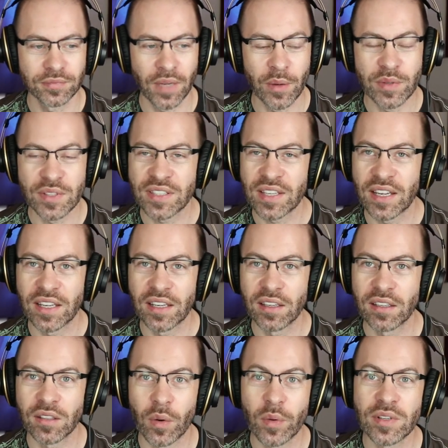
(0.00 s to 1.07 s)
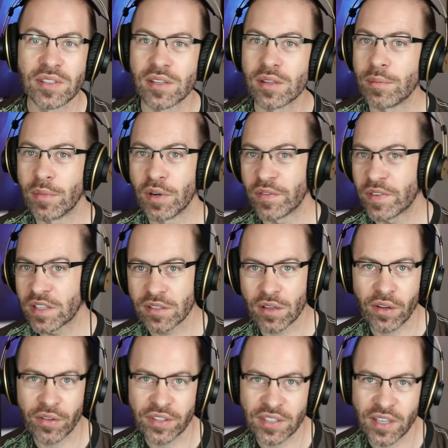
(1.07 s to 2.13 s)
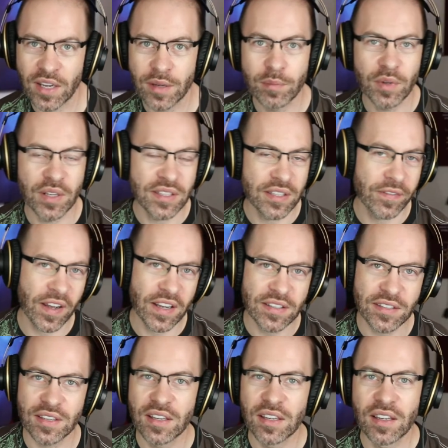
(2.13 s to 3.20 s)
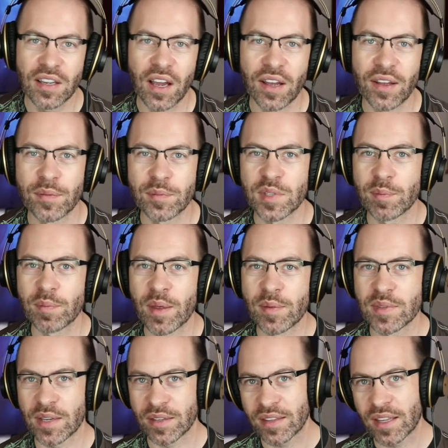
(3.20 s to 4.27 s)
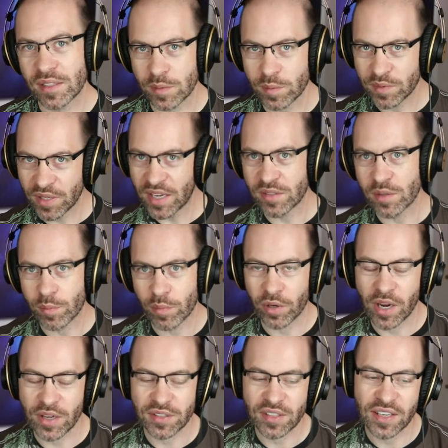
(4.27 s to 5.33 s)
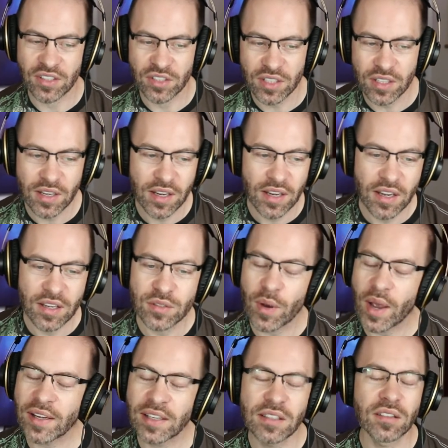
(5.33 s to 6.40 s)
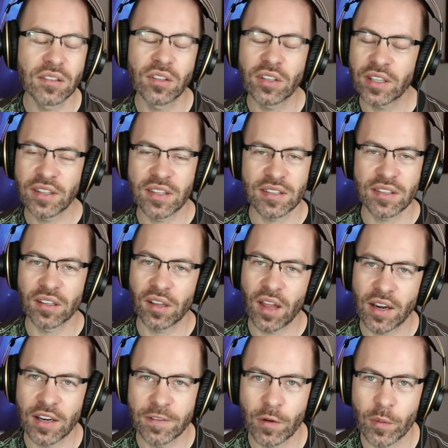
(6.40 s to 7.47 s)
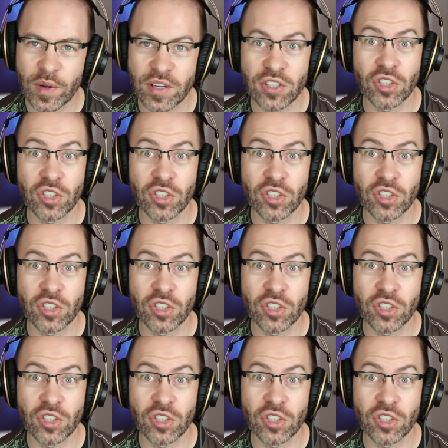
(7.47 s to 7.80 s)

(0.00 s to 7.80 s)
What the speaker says: I would say going to the movies all the time is a vice. Sometimes that ties in procrastination. So I can look at this a lot of different ways.